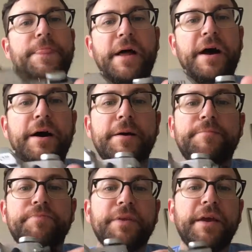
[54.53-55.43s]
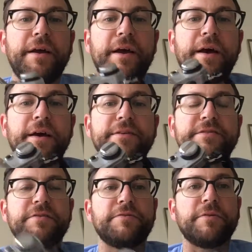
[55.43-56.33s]
So
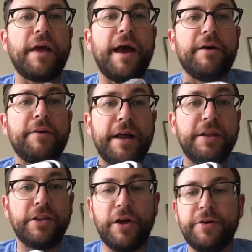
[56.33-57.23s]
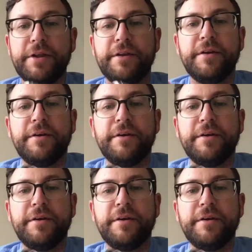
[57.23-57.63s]
how do you load it?